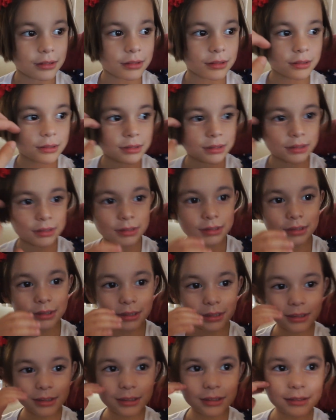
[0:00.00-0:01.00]

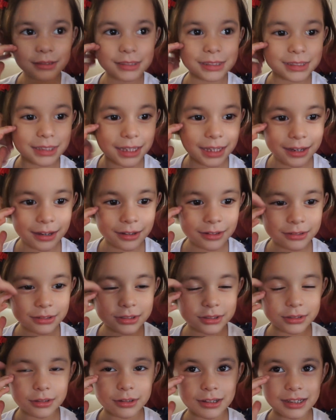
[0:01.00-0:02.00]
Did you share
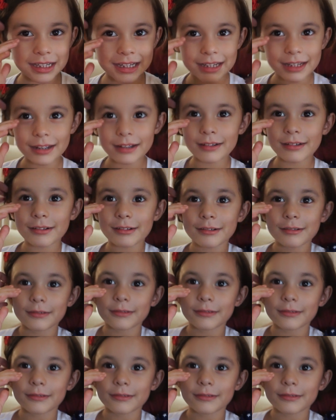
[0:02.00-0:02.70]
your hair?